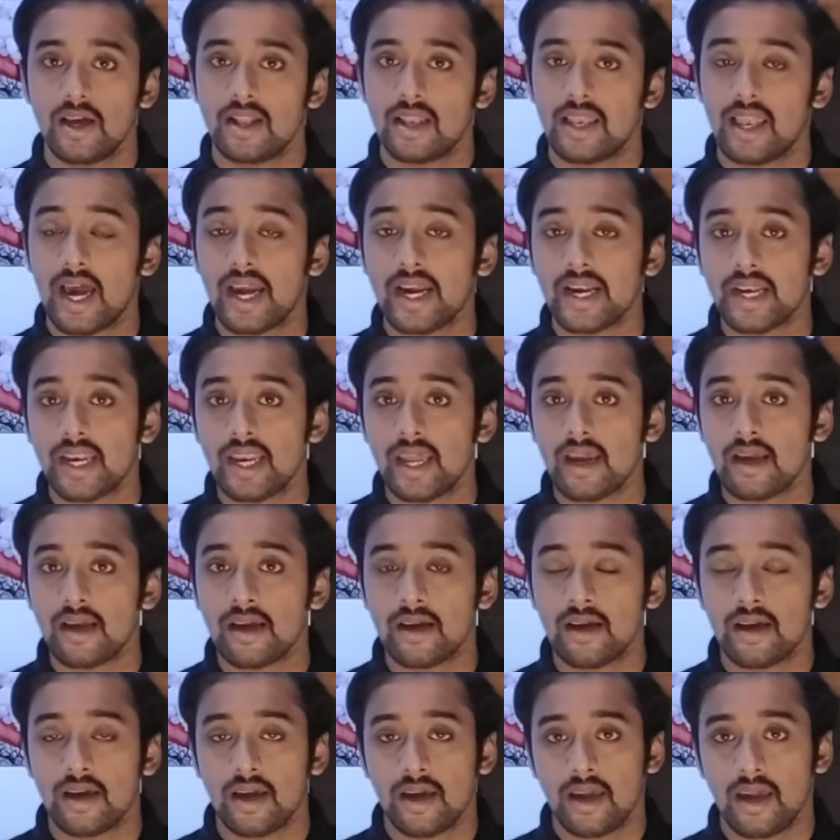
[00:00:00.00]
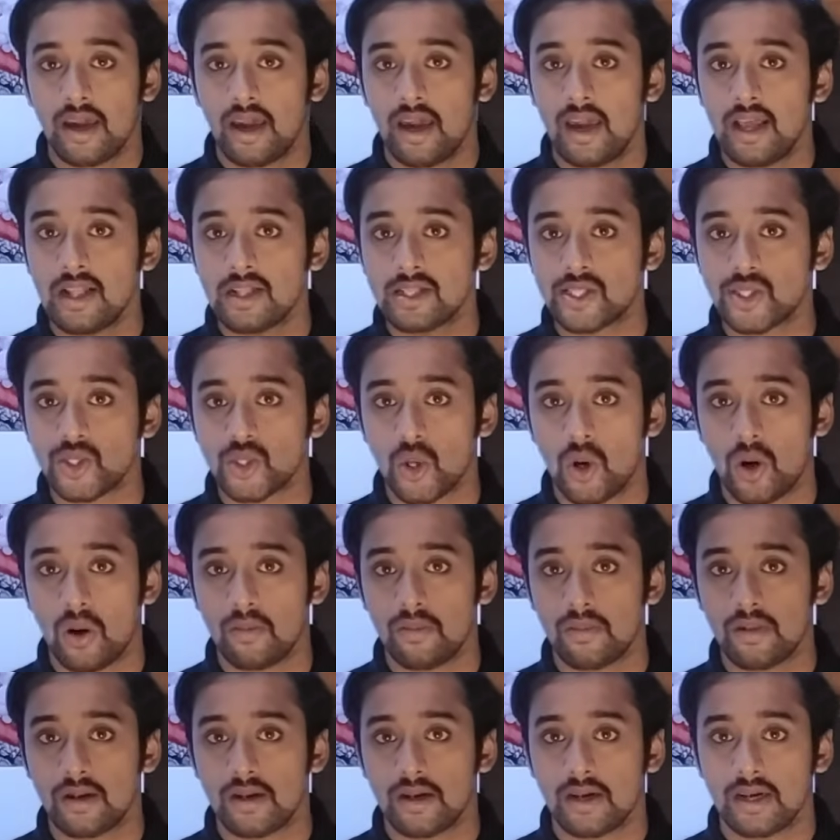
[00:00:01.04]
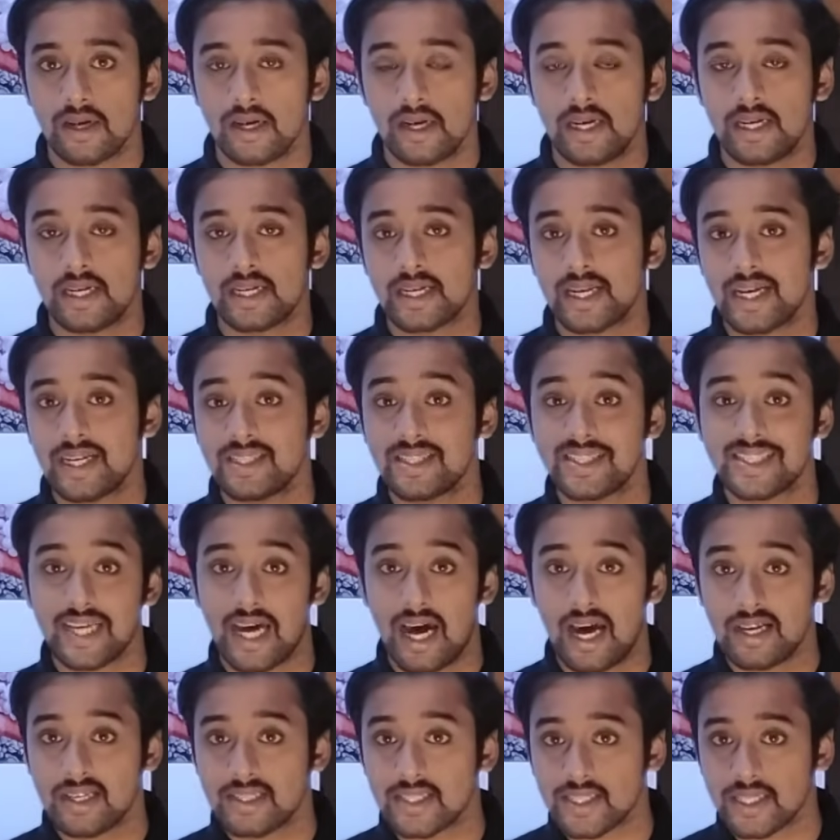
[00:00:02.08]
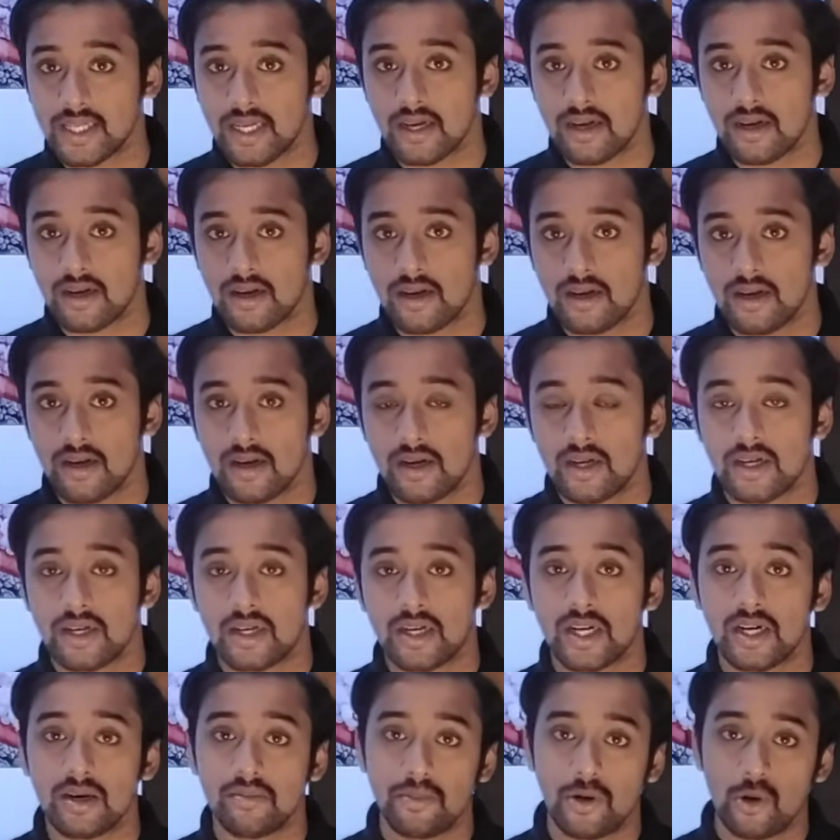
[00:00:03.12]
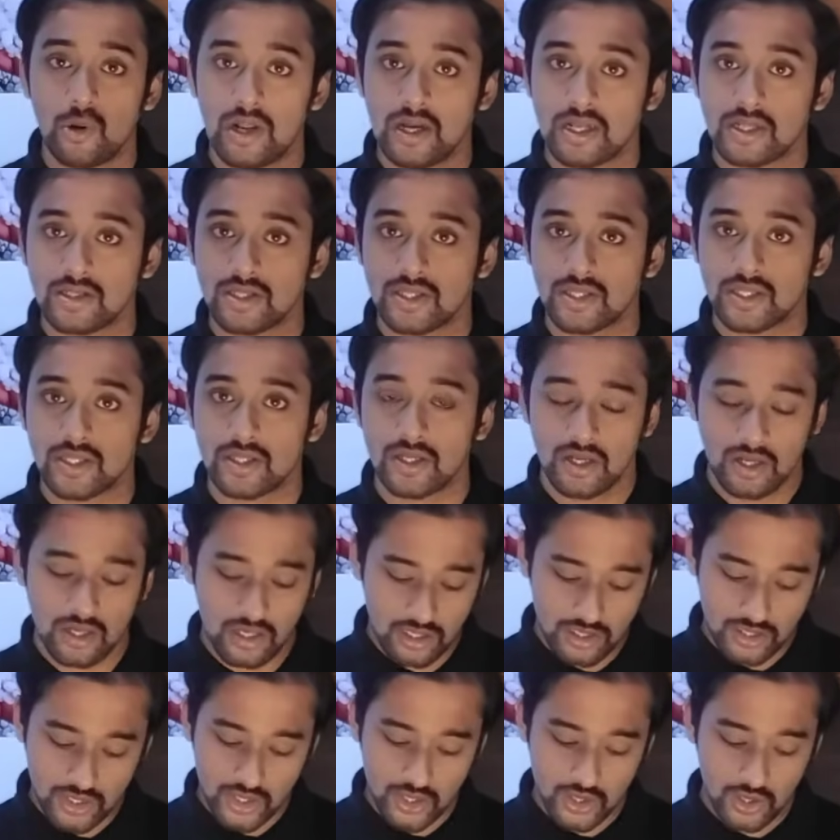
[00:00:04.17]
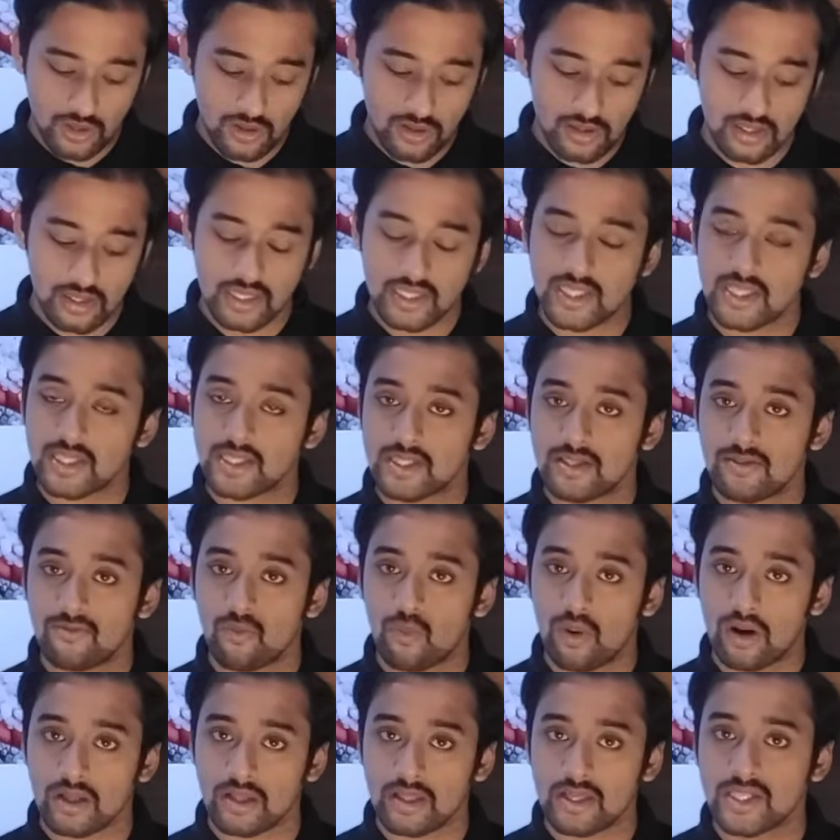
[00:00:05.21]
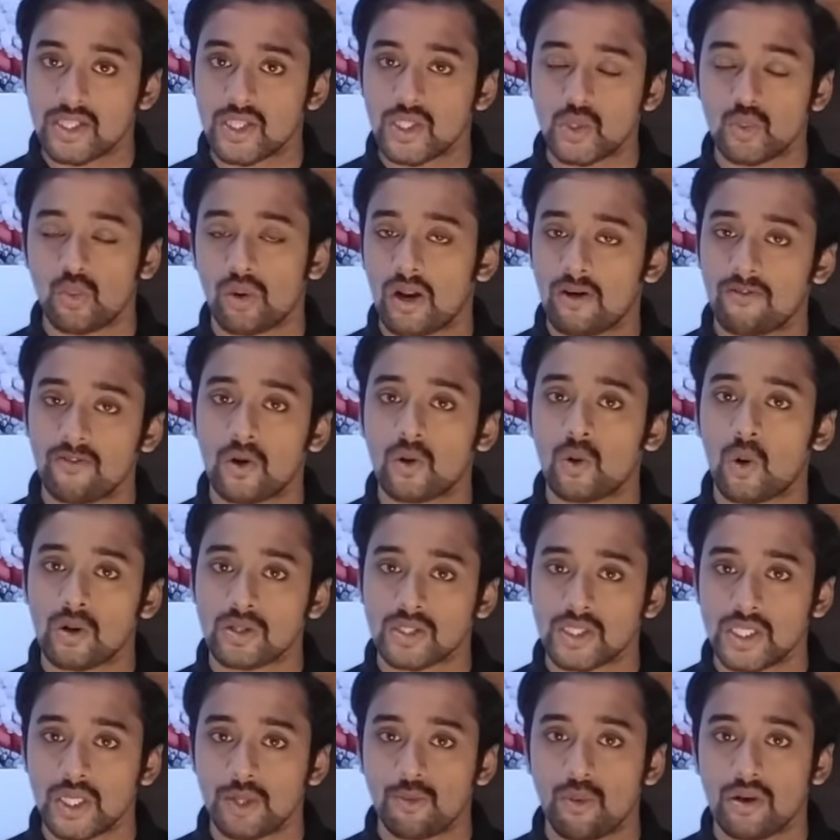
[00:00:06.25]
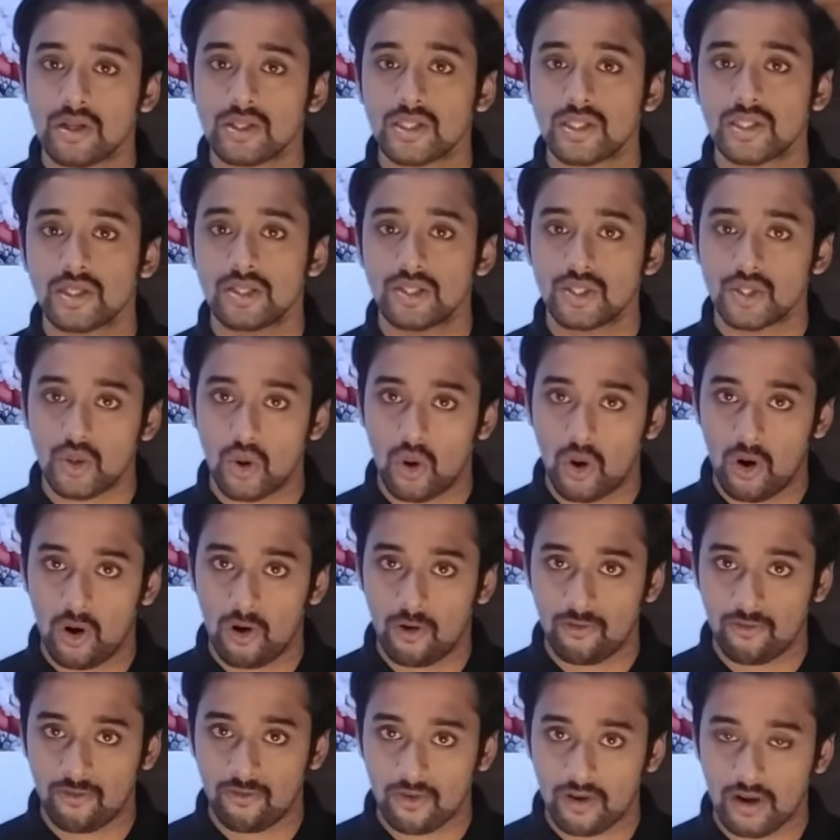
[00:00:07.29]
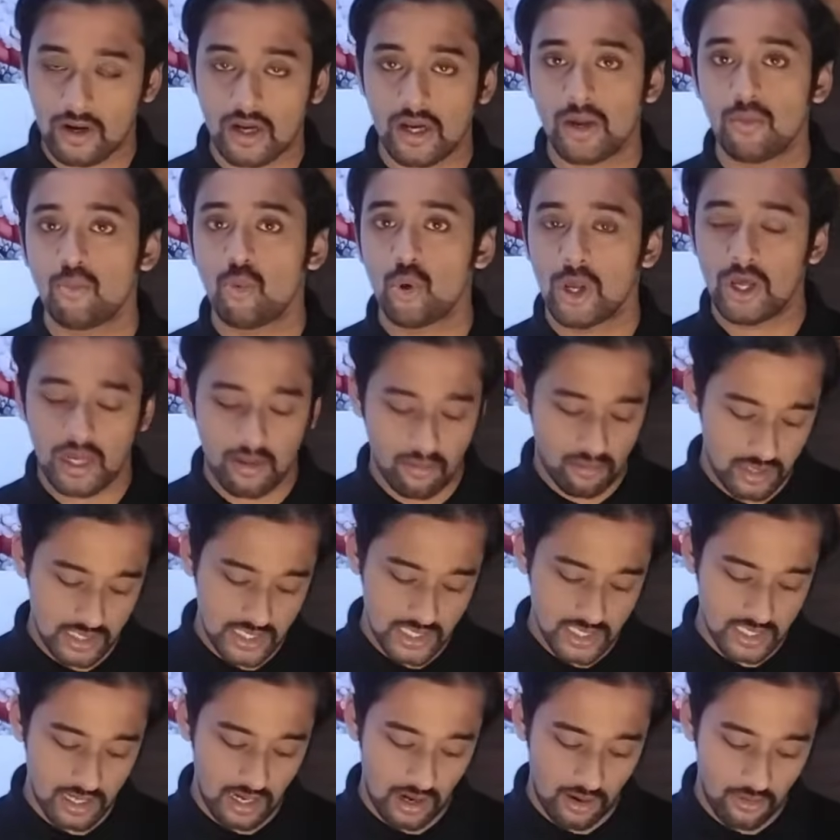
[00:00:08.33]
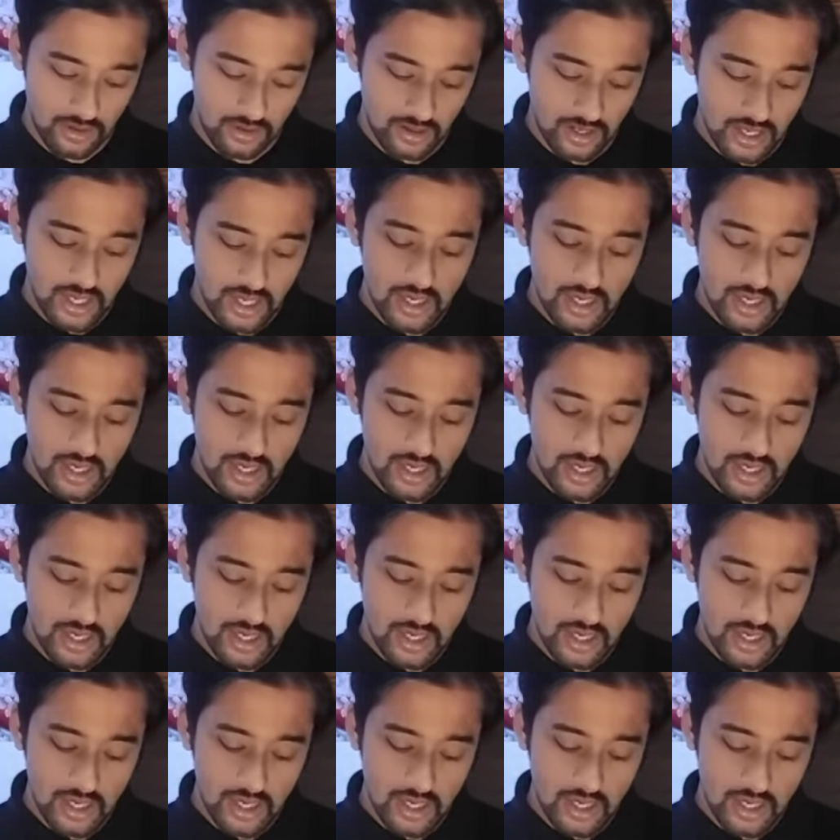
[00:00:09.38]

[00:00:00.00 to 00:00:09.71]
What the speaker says: lightning, hailstorm, intense icing, turbulence. So this is one of the consequences of a cumulonimbus cloud.